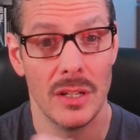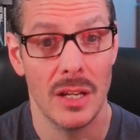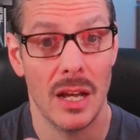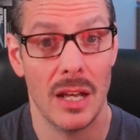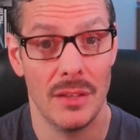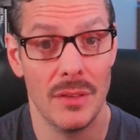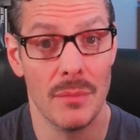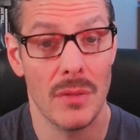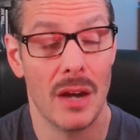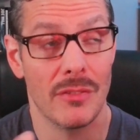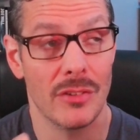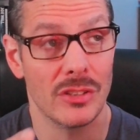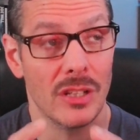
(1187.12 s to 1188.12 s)
uh, the
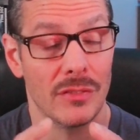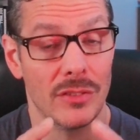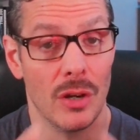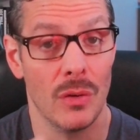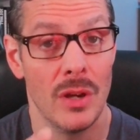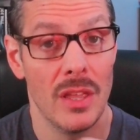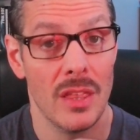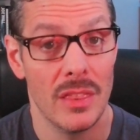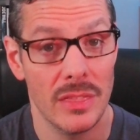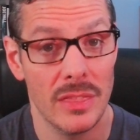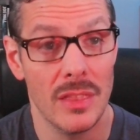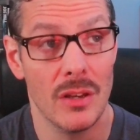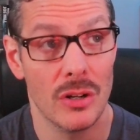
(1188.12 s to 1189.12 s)
Mavra stuff, though,
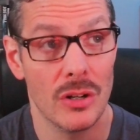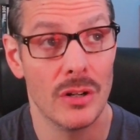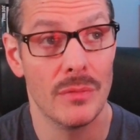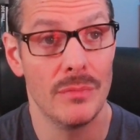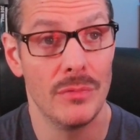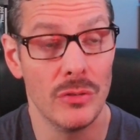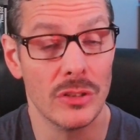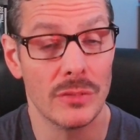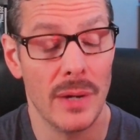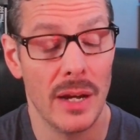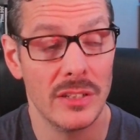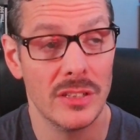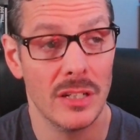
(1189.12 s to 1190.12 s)
her doing
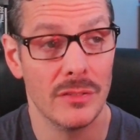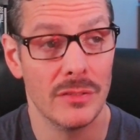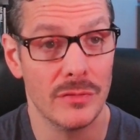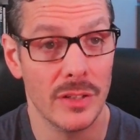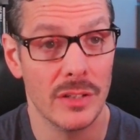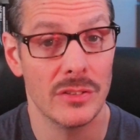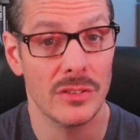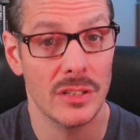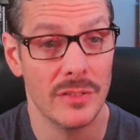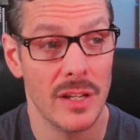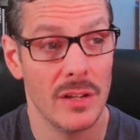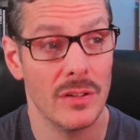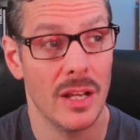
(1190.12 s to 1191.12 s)
spy stuff and figuring stuff
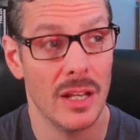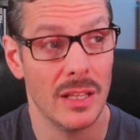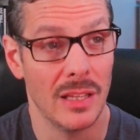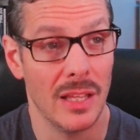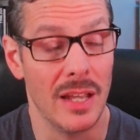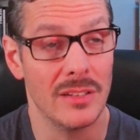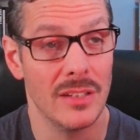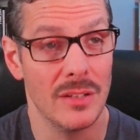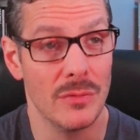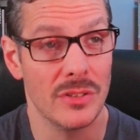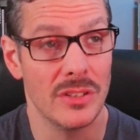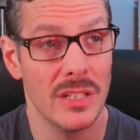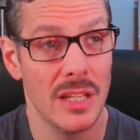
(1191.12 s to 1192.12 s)
out, I liked. It
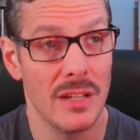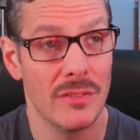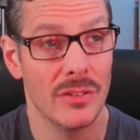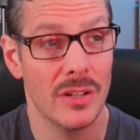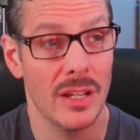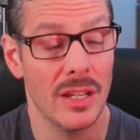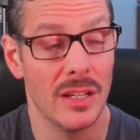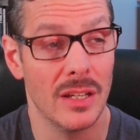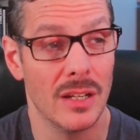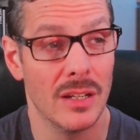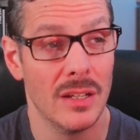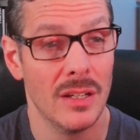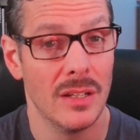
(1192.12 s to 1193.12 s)
was never a
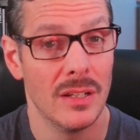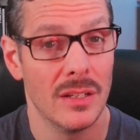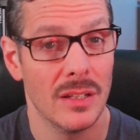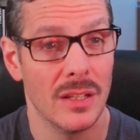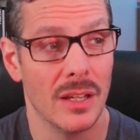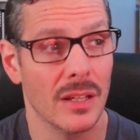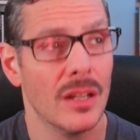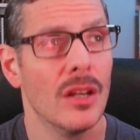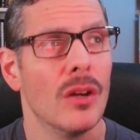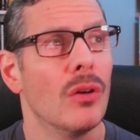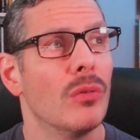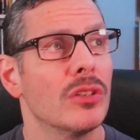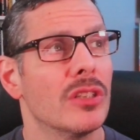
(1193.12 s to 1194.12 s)
uh, like
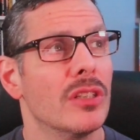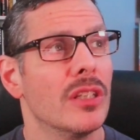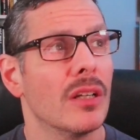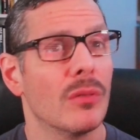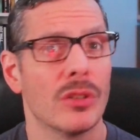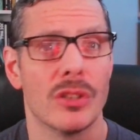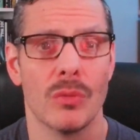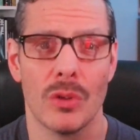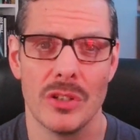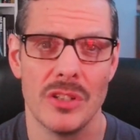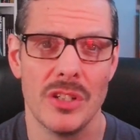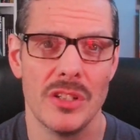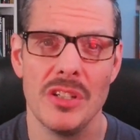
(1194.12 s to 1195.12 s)
what's the uh, what's the
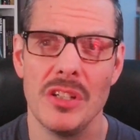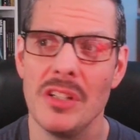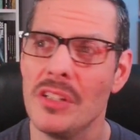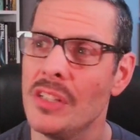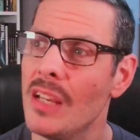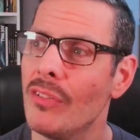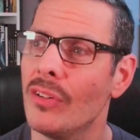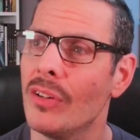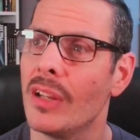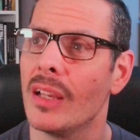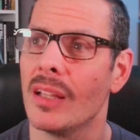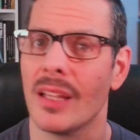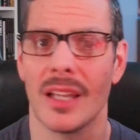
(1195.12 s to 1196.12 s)
word? She, she, she's never
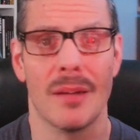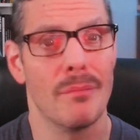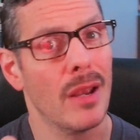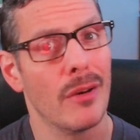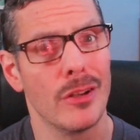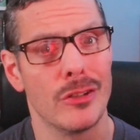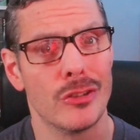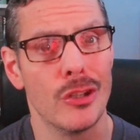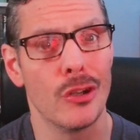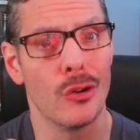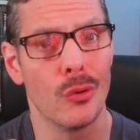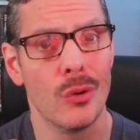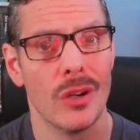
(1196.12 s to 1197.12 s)
a uh, like a Mary
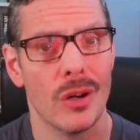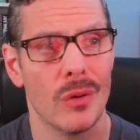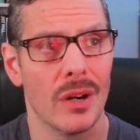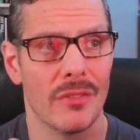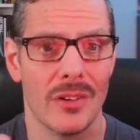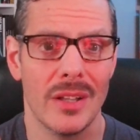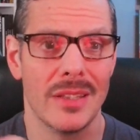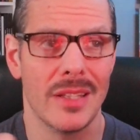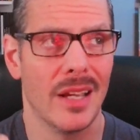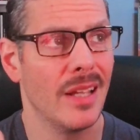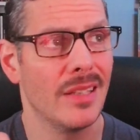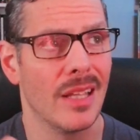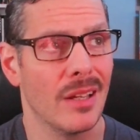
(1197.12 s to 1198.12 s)
Sue or whatever, right? I
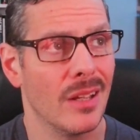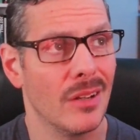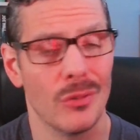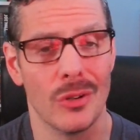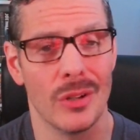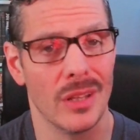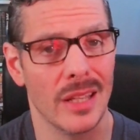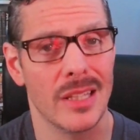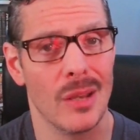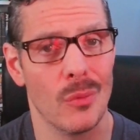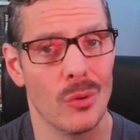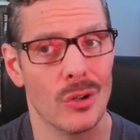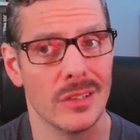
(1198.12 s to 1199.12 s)
hate that. I don't really like
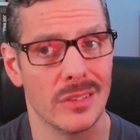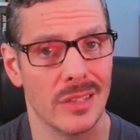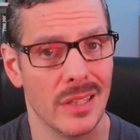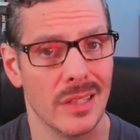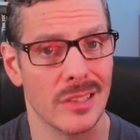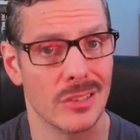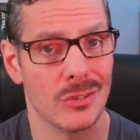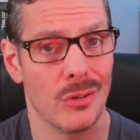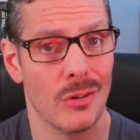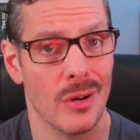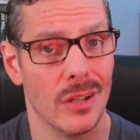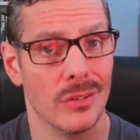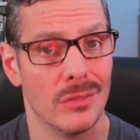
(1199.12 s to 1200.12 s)
that word because I think it gets thrown
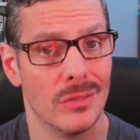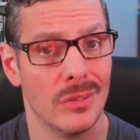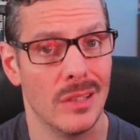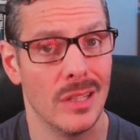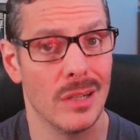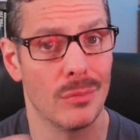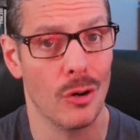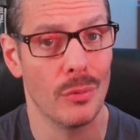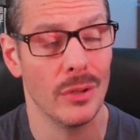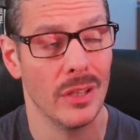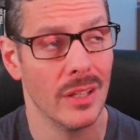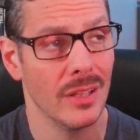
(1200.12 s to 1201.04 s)
around inappropriately a